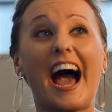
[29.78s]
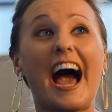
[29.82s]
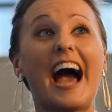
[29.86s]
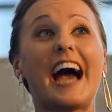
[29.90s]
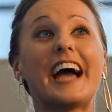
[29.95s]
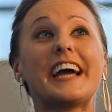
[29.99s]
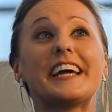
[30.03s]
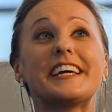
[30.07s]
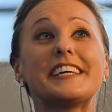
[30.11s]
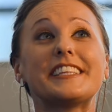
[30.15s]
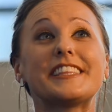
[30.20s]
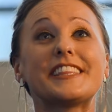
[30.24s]

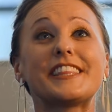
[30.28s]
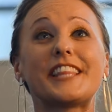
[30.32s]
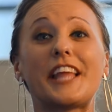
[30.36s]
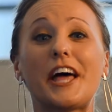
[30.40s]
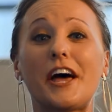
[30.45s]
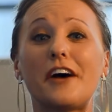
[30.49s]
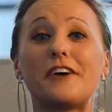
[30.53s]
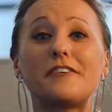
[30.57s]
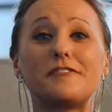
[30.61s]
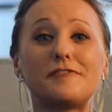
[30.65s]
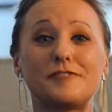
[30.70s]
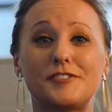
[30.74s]
I
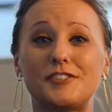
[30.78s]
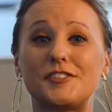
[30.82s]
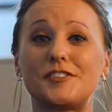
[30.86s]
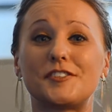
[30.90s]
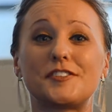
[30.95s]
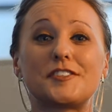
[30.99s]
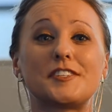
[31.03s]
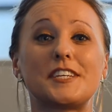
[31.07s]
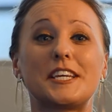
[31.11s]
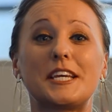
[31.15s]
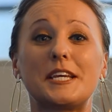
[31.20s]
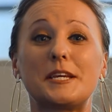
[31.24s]
love
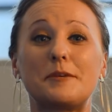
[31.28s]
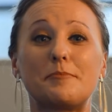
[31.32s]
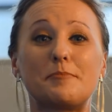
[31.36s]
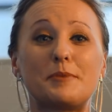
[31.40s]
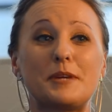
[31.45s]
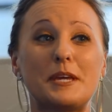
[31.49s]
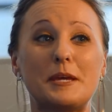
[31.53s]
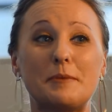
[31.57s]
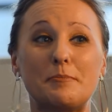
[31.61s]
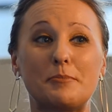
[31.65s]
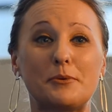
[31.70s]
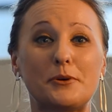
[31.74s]
to see
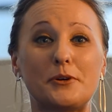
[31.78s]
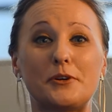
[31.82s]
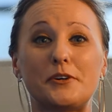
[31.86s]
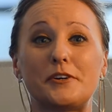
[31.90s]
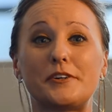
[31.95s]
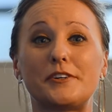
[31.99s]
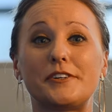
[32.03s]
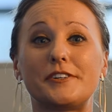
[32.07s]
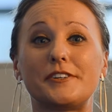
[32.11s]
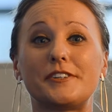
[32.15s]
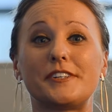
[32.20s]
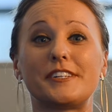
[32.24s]

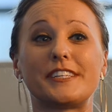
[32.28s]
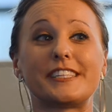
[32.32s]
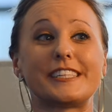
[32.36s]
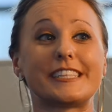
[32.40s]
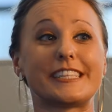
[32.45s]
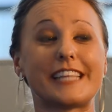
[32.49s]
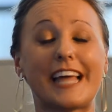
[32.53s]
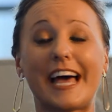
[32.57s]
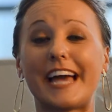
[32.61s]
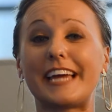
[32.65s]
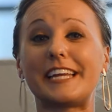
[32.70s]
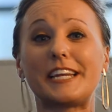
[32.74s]
people
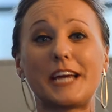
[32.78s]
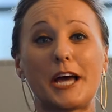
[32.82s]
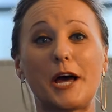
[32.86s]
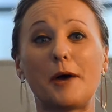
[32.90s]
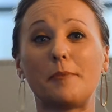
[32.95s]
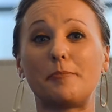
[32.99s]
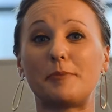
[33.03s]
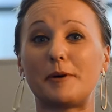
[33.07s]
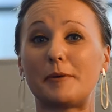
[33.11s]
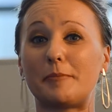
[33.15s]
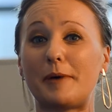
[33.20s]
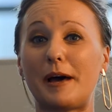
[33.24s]
light
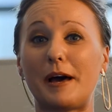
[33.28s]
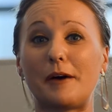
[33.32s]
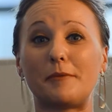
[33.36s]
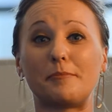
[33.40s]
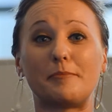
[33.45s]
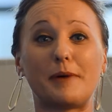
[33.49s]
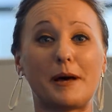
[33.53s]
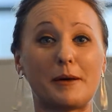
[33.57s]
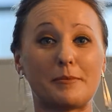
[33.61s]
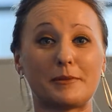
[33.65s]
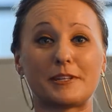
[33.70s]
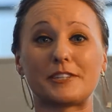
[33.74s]
up
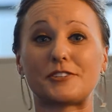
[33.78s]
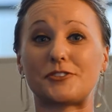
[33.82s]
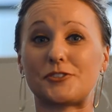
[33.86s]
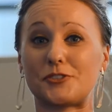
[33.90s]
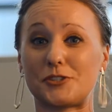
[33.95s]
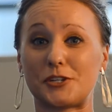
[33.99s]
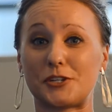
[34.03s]
about public